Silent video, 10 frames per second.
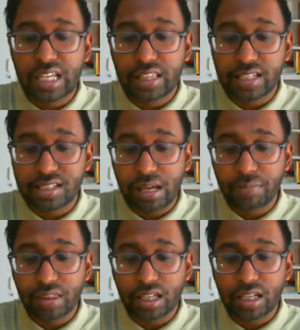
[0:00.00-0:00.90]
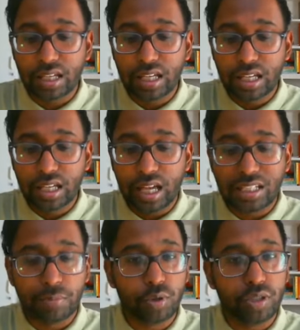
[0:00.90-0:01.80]
there's something
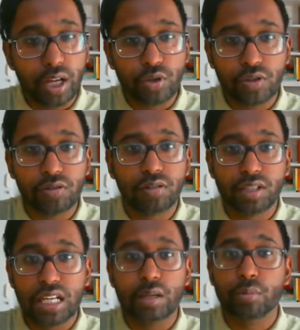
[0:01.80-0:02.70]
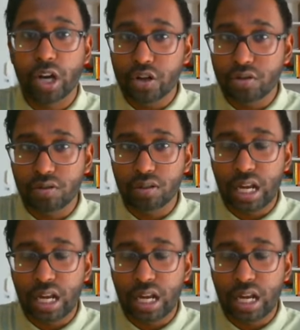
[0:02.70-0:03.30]
as a potential celebration